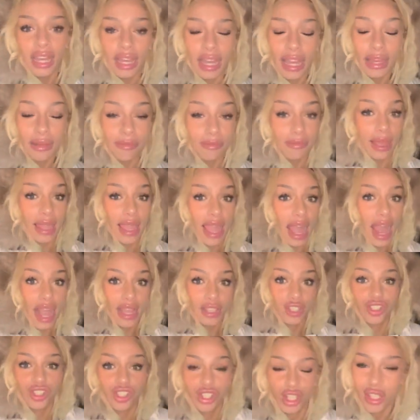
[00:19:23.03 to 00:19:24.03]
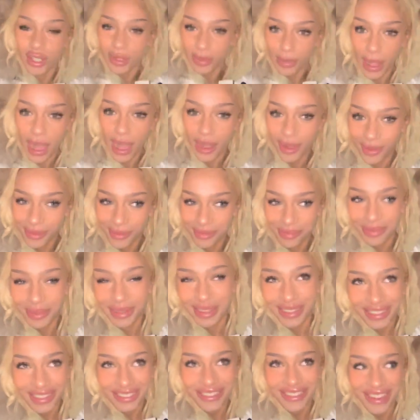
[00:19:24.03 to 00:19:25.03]
and my ass cheeks were out. But
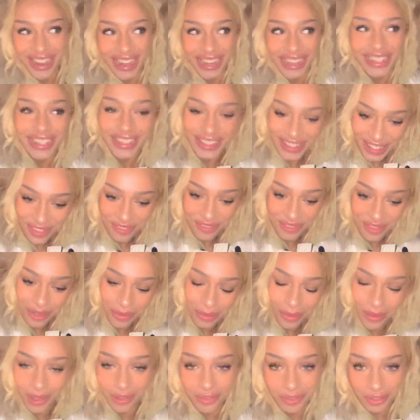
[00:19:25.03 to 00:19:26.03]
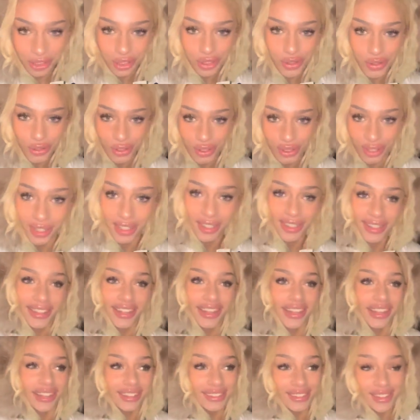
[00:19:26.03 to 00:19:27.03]
you know, anything for a perfect shot.
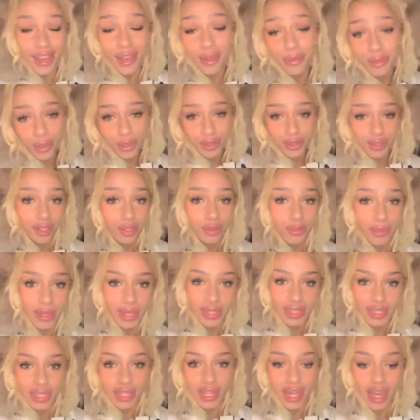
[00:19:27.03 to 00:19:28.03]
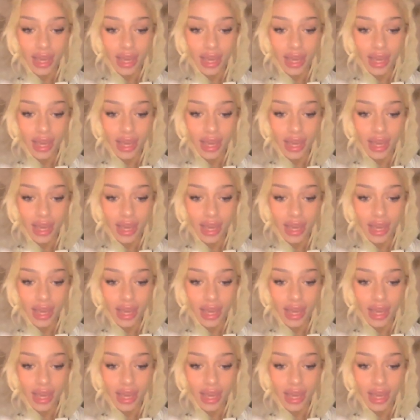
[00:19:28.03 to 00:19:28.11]
Now we're on our way to the